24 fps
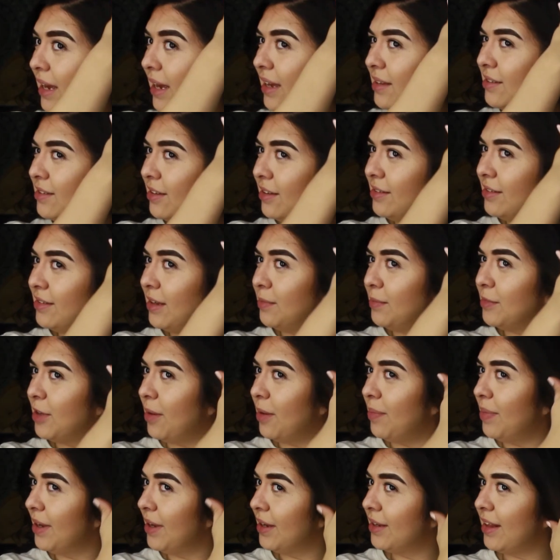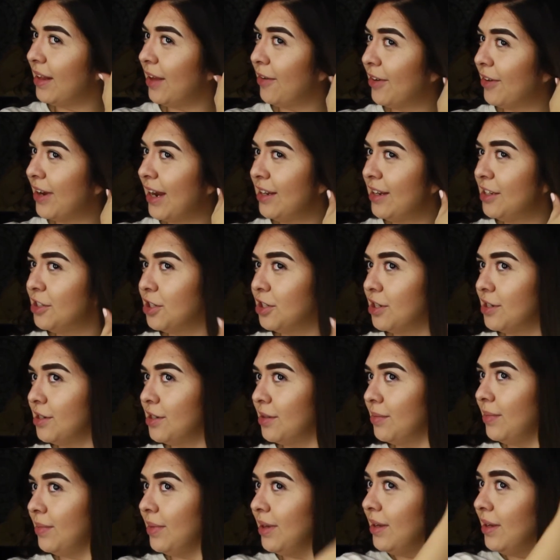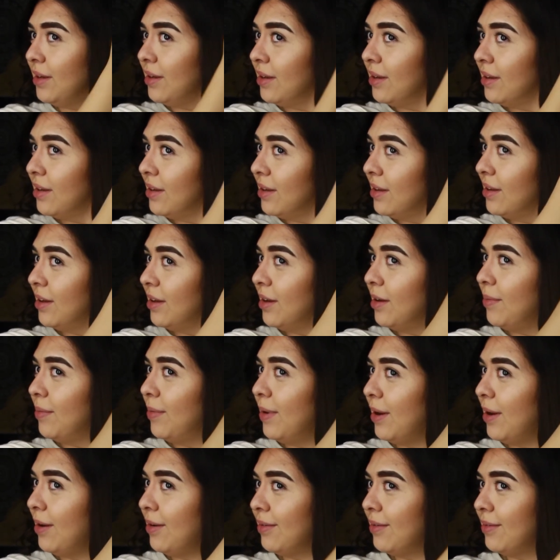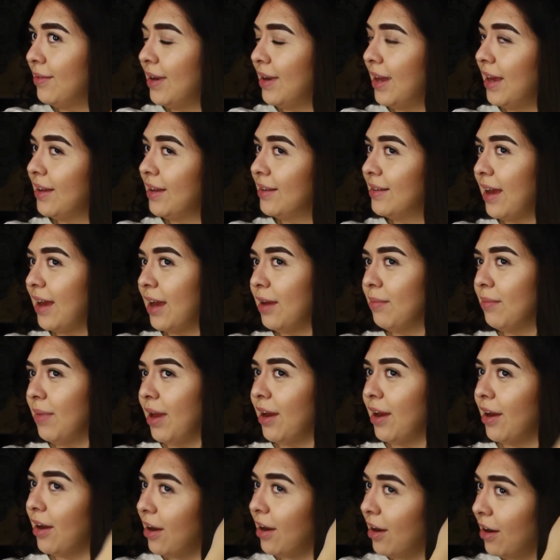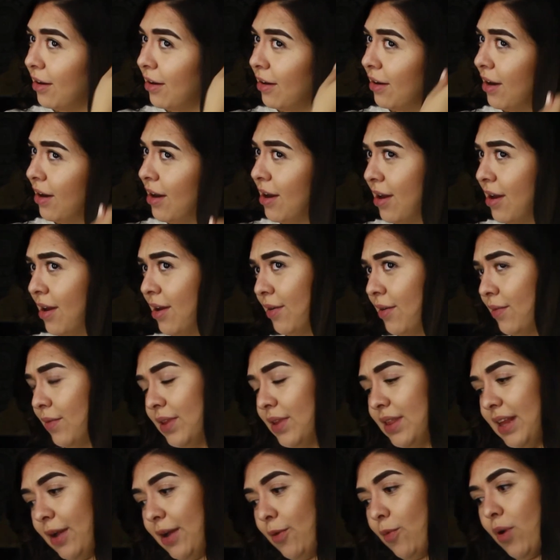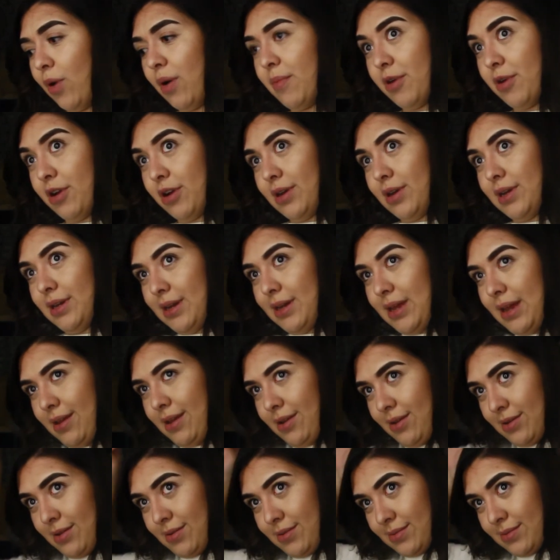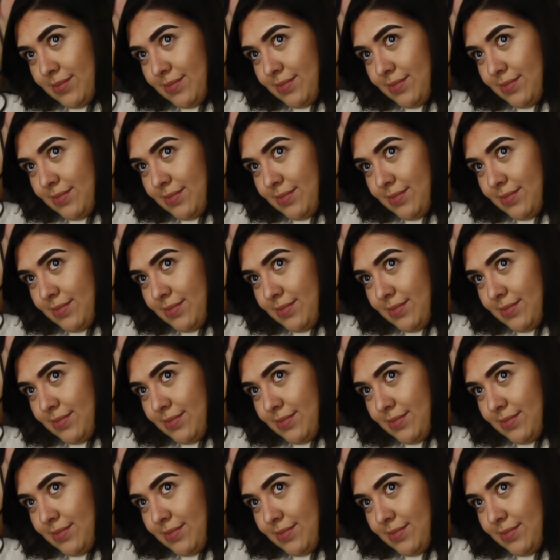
I guess on the same topic, they were kind of judging me about like dyeing my hair with like Walmart hair.